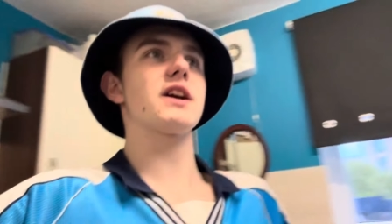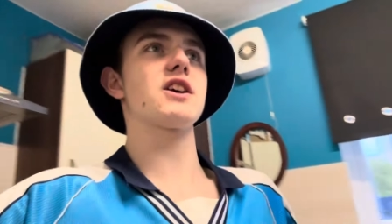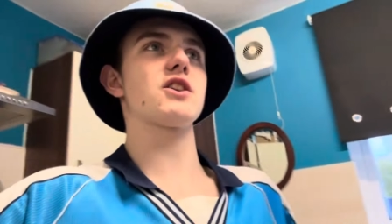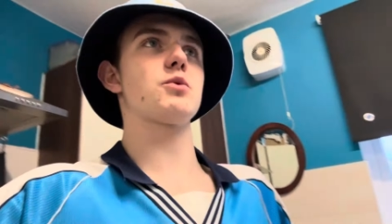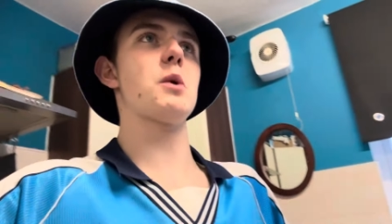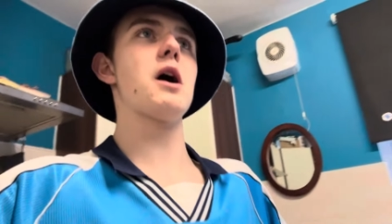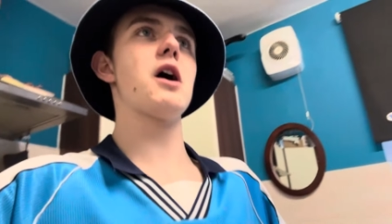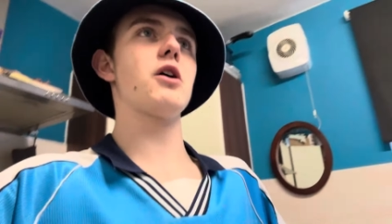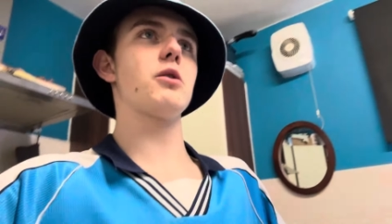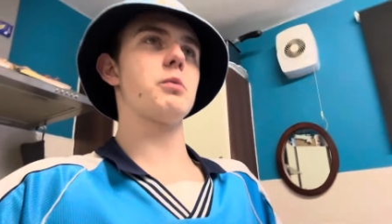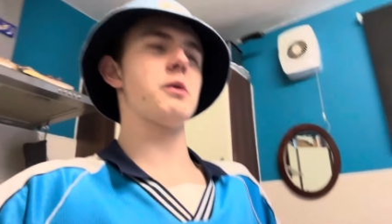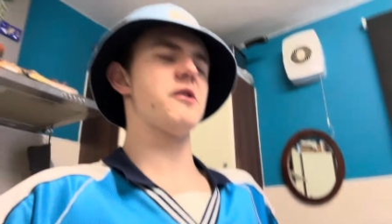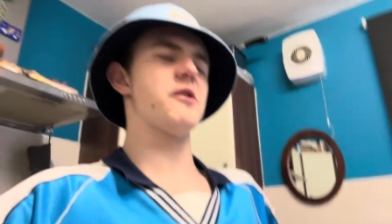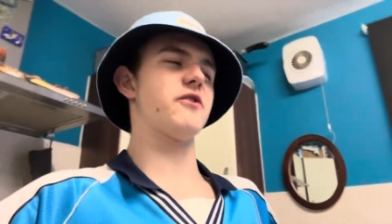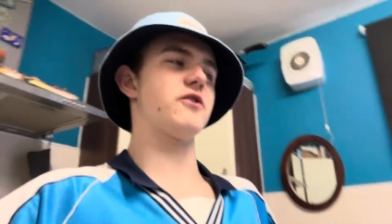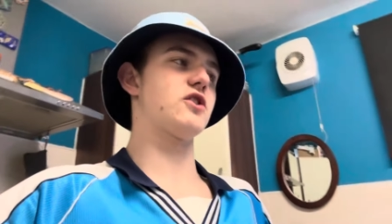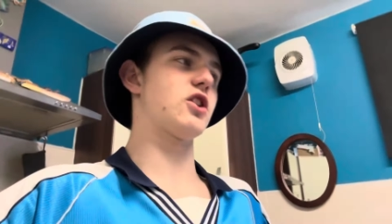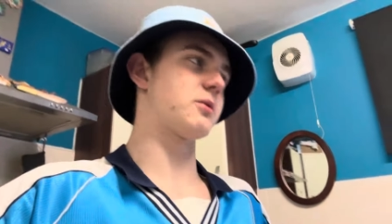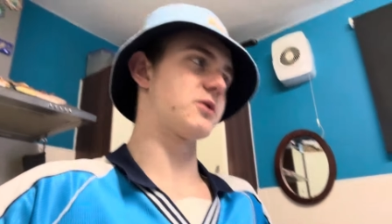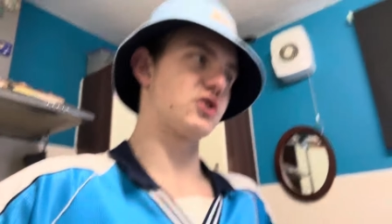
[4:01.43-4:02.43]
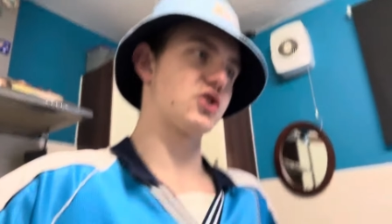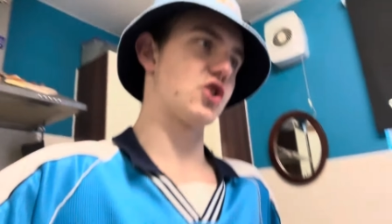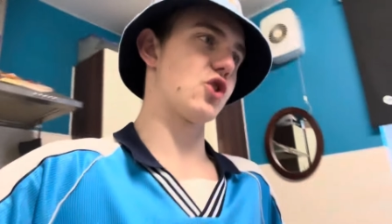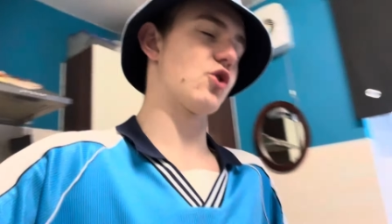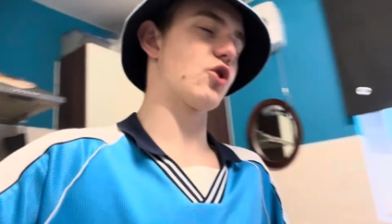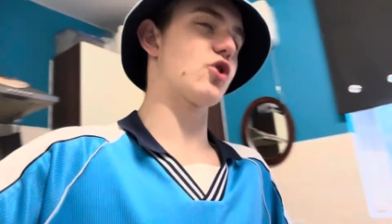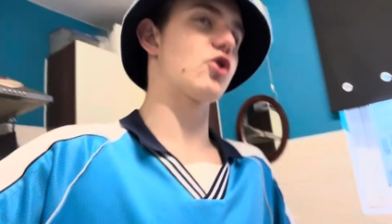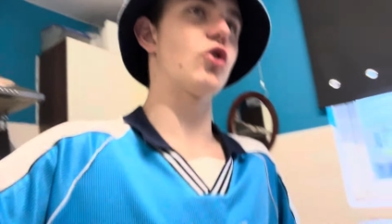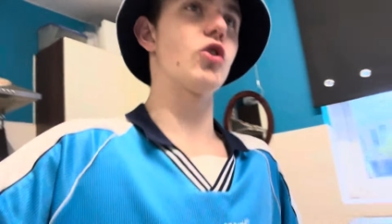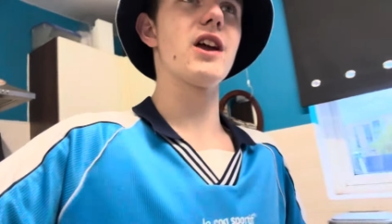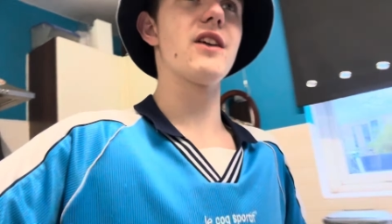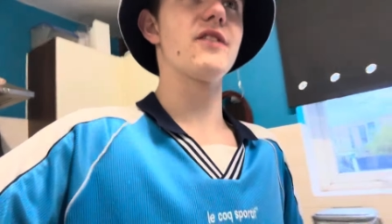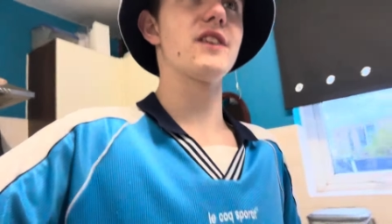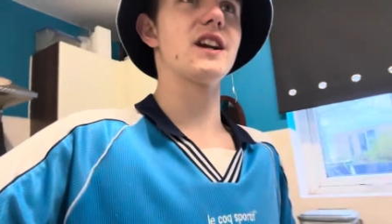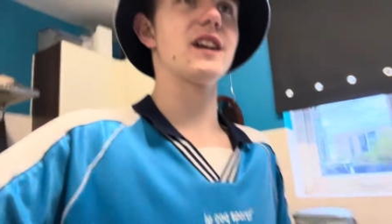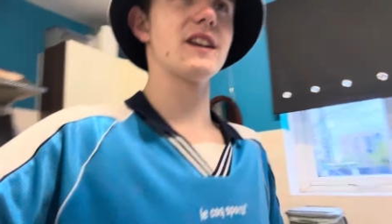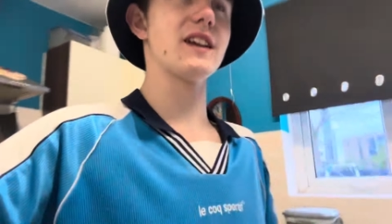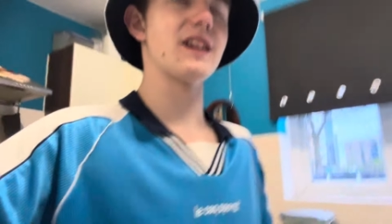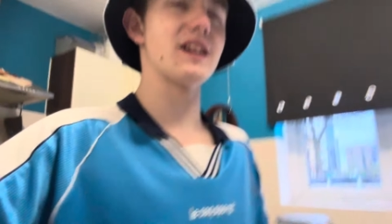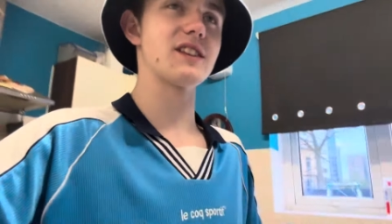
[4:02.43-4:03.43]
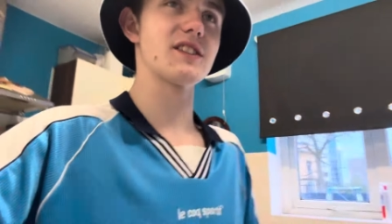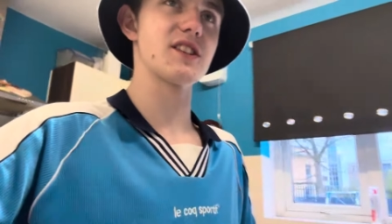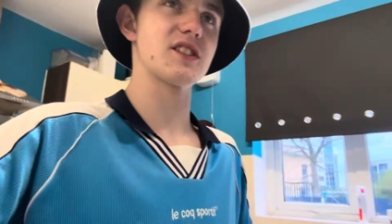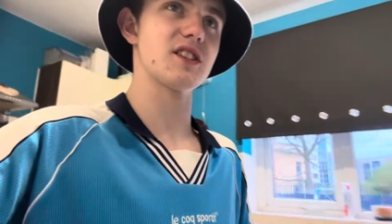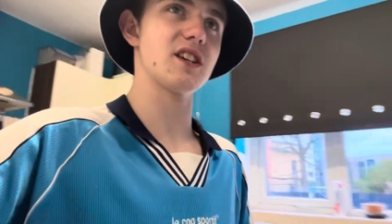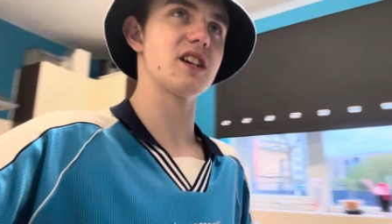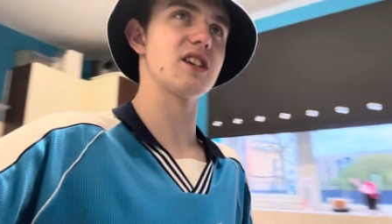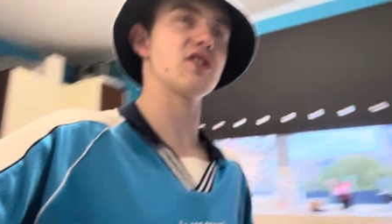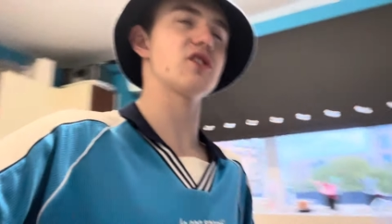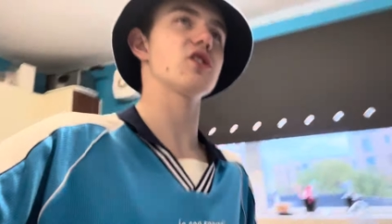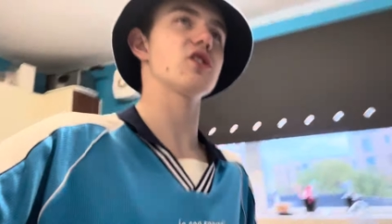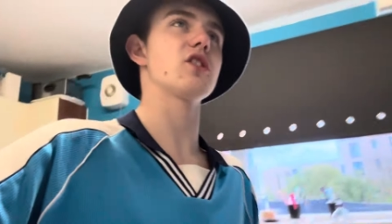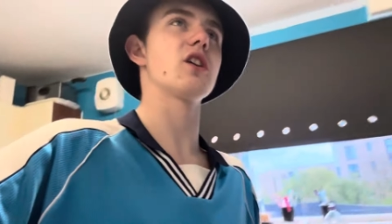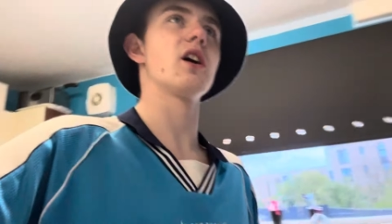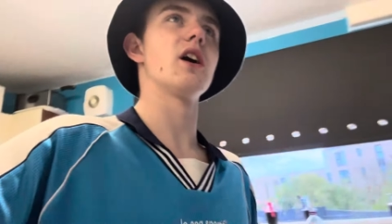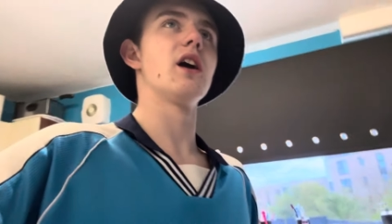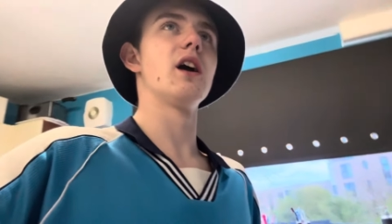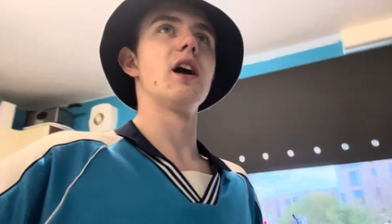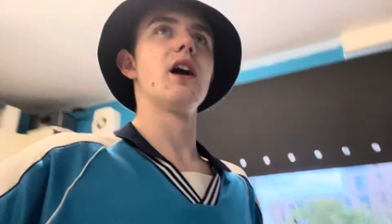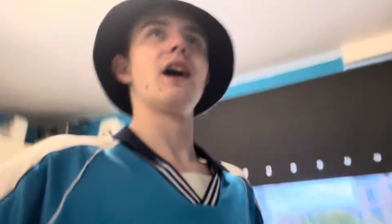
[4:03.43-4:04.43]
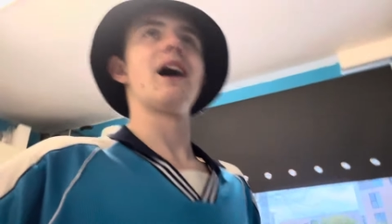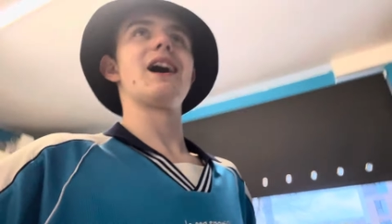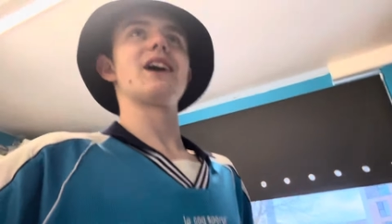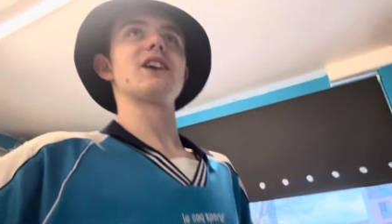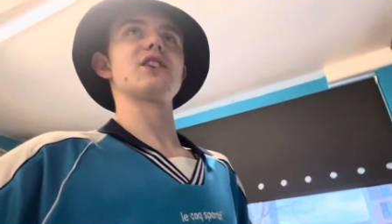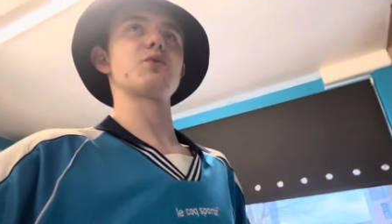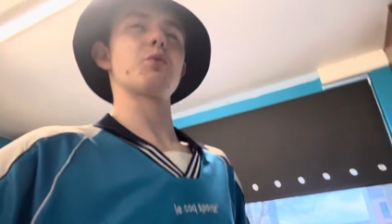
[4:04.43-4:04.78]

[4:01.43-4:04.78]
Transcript: as well with Thomas Tuchel leaving at the end of the season as